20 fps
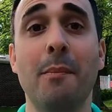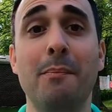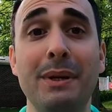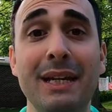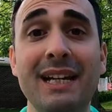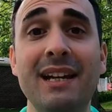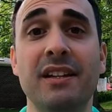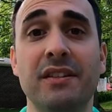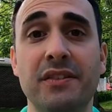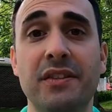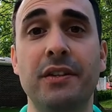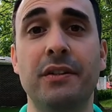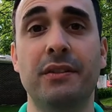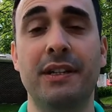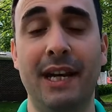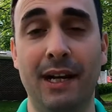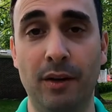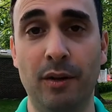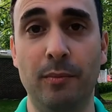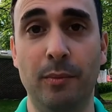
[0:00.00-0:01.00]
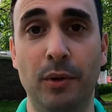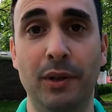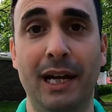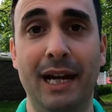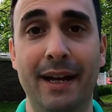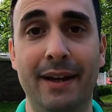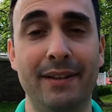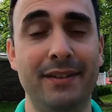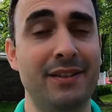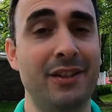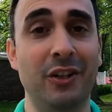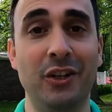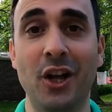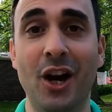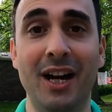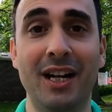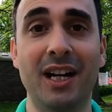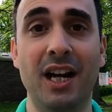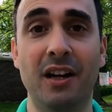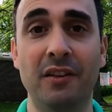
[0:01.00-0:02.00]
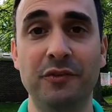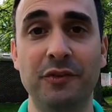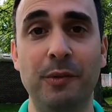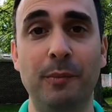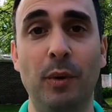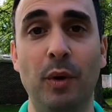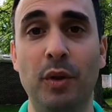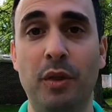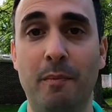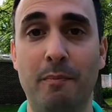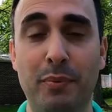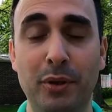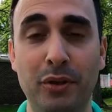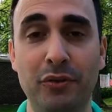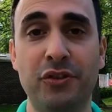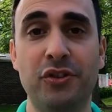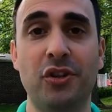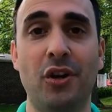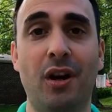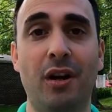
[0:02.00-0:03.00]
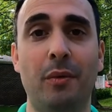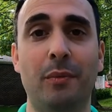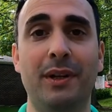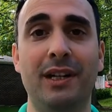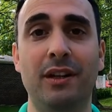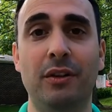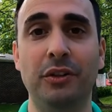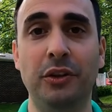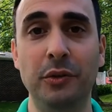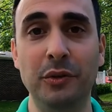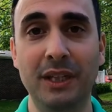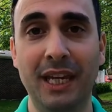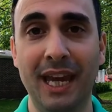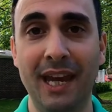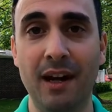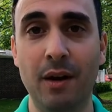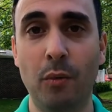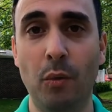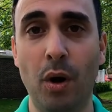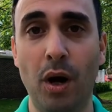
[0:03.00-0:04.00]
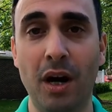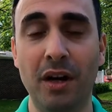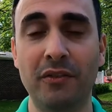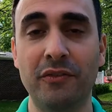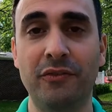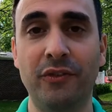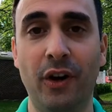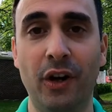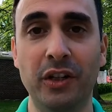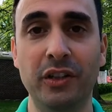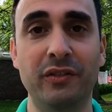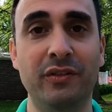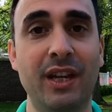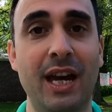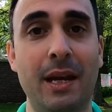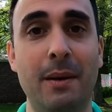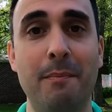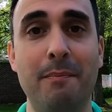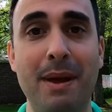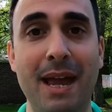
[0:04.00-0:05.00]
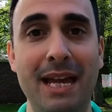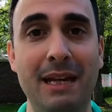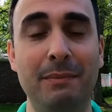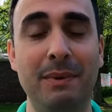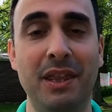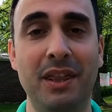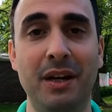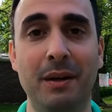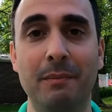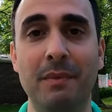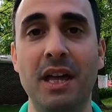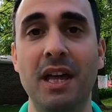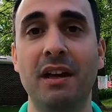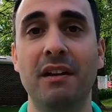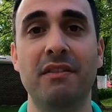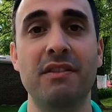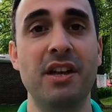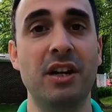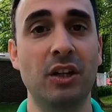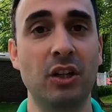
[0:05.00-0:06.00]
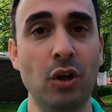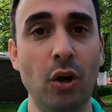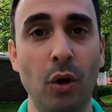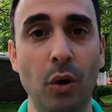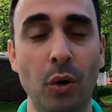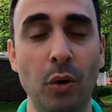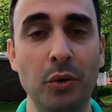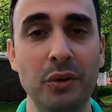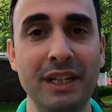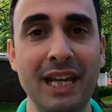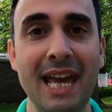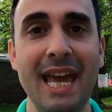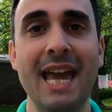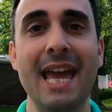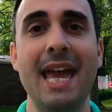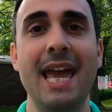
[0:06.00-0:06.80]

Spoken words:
Because they're terrible, guys. They're not comfortable. The boots aren't real. You can't walk far. You've got to baby them. They're cold.